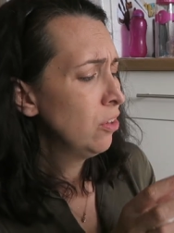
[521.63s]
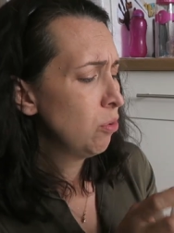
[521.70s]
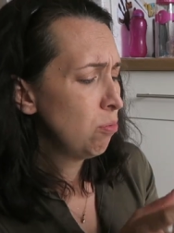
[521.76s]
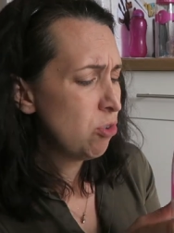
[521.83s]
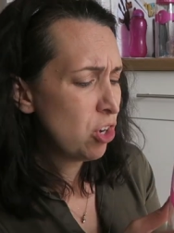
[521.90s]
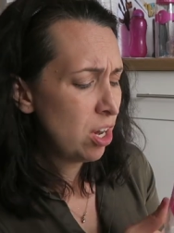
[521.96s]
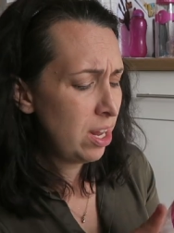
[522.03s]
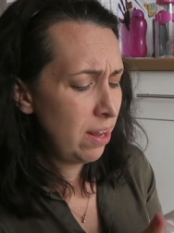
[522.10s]
So
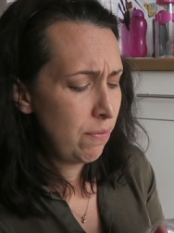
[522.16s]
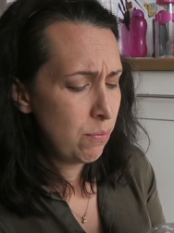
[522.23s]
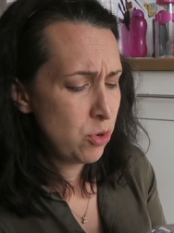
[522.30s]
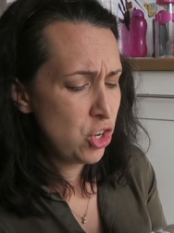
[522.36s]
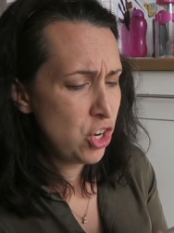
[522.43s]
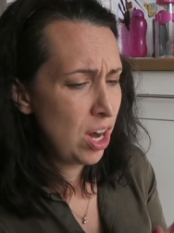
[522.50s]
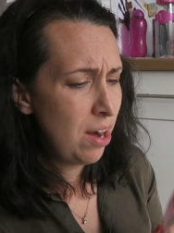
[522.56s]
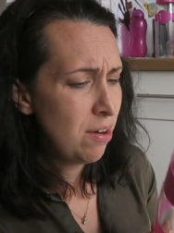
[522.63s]
I'm just gonna give them
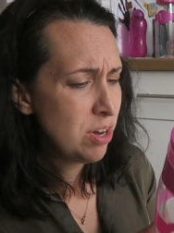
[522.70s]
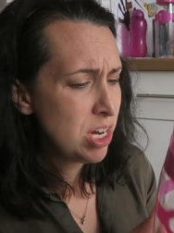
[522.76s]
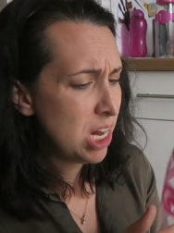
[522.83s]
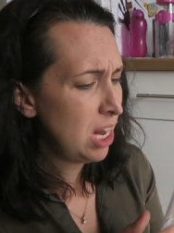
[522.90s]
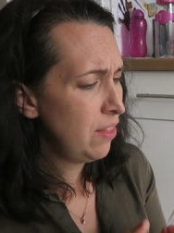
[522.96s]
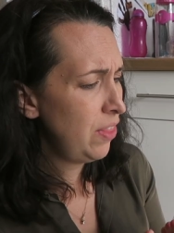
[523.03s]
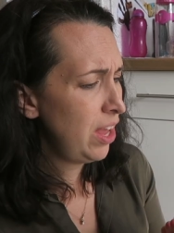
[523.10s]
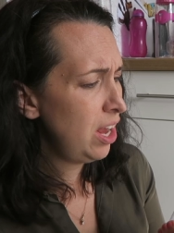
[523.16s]
to
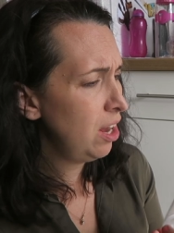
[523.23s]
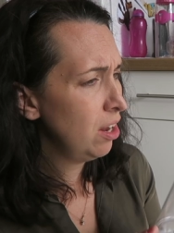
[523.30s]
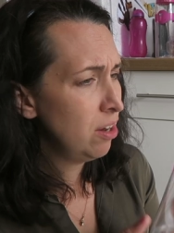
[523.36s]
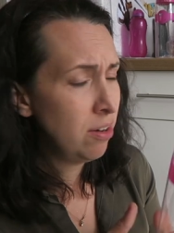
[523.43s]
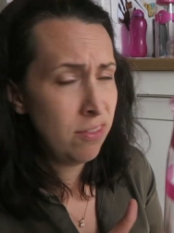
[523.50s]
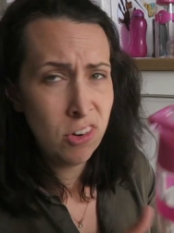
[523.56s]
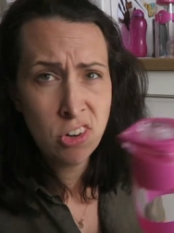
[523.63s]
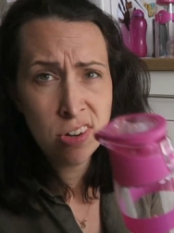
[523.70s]
charity and they
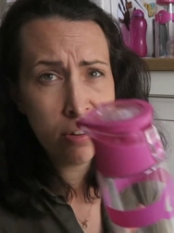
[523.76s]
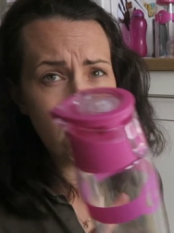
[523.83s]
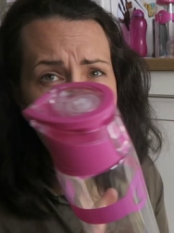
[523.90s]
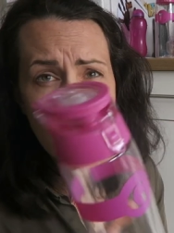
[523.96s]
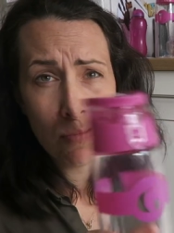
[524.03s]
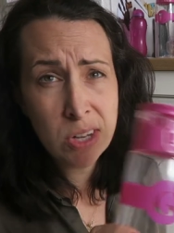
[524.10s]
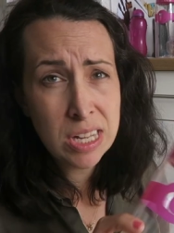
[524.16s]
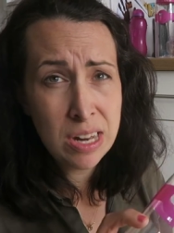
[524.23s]
can just
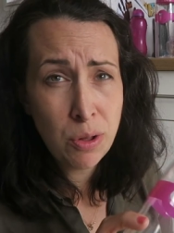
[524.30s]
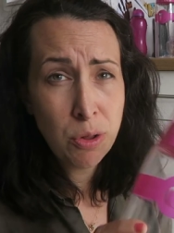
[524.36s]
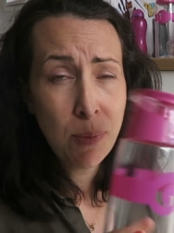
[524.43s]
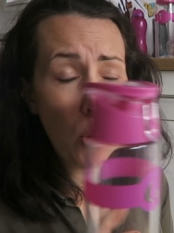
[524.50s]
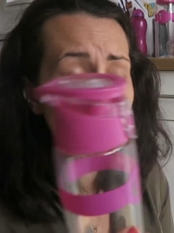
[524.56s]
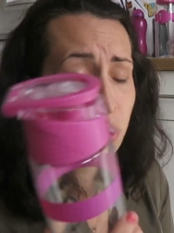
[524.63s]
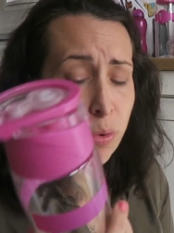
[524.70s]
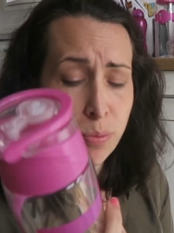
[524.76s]
sell them
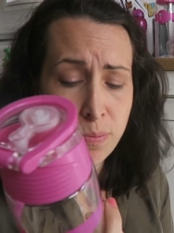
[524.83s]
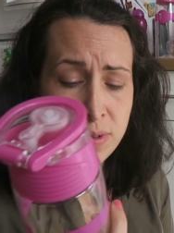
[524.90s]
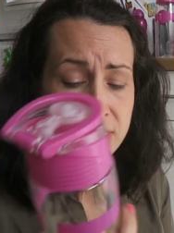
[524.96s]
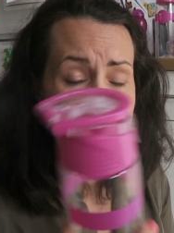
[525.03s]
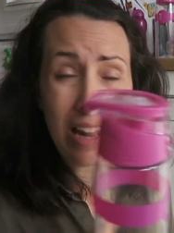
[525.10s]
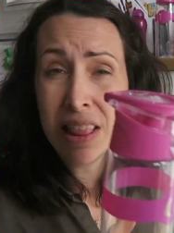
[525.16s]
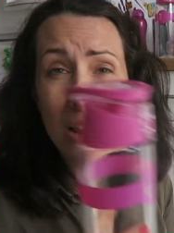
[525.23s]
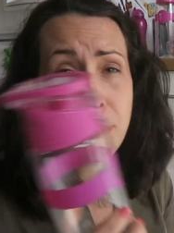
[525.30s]
on or
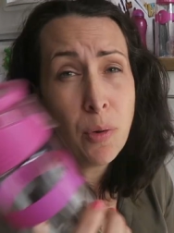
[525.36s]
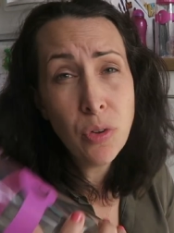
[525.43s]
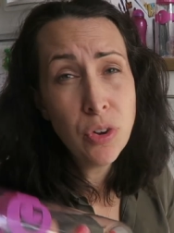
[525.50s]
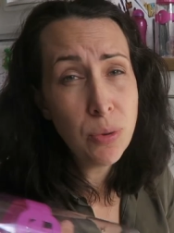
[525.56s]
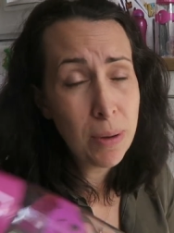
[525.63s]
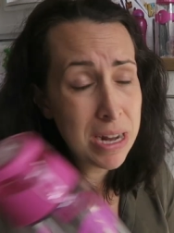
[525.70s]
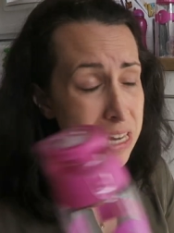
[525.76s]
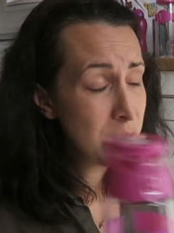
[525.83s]
send them
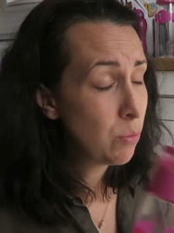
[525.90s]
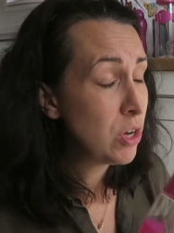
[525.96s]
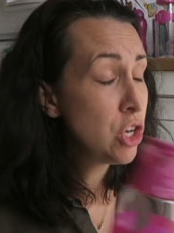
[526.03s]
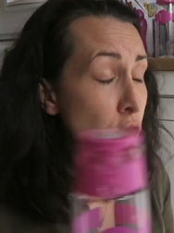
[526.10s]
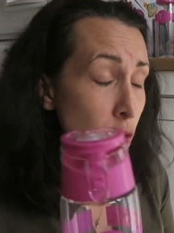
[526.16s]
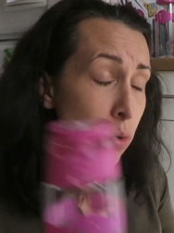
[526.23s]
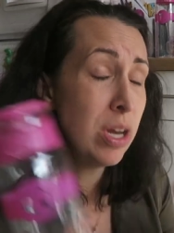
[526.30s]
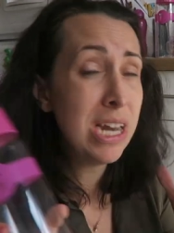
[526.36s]
on place that we
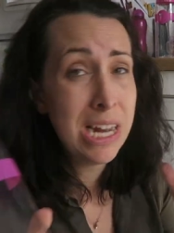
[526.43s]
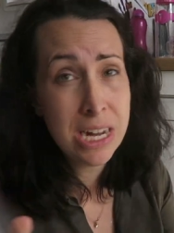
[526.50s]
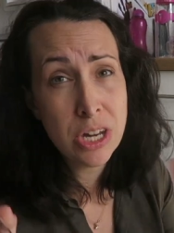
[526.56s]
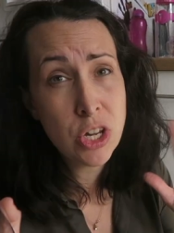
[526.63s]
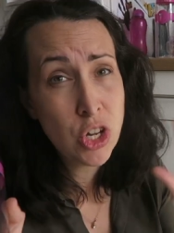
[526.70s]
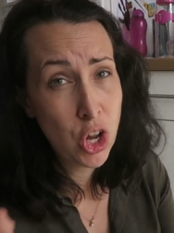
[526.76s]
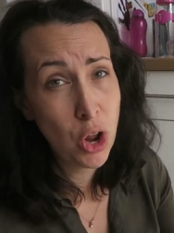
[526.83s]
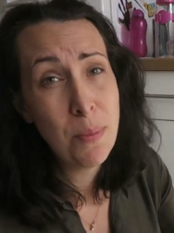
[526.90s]
don't need
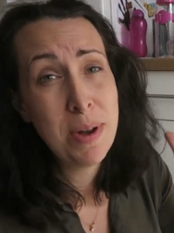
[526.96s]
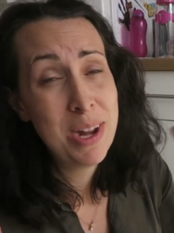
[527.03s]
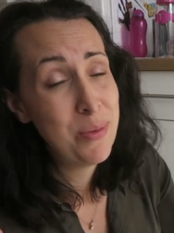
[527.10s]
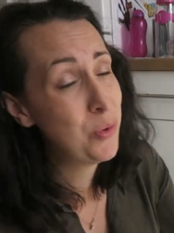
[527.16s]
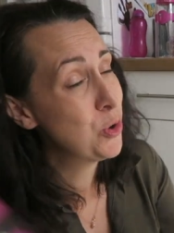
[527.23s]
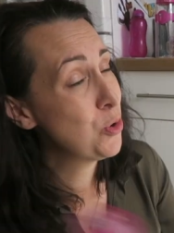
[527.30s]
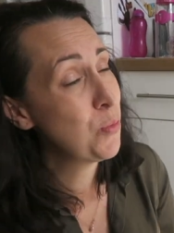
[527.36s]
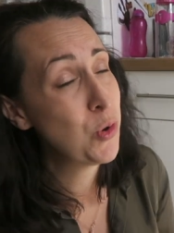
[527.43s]
so
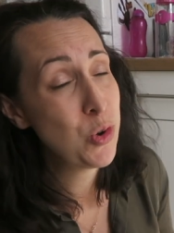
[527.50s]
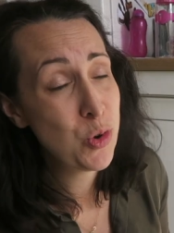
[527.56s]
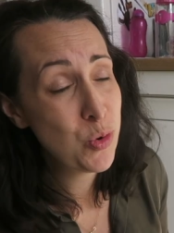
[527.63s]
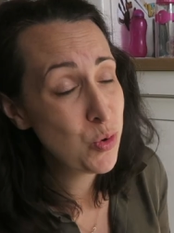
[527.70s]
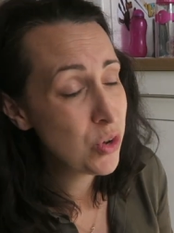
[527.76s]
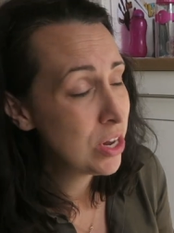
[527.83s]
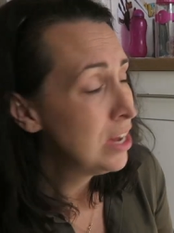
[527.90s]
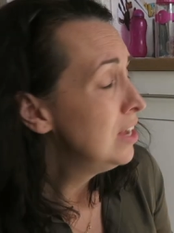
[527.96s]
many water
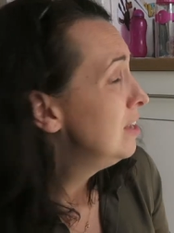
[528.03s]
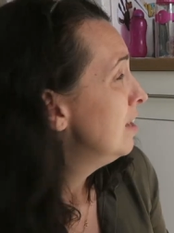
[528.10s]
bottles.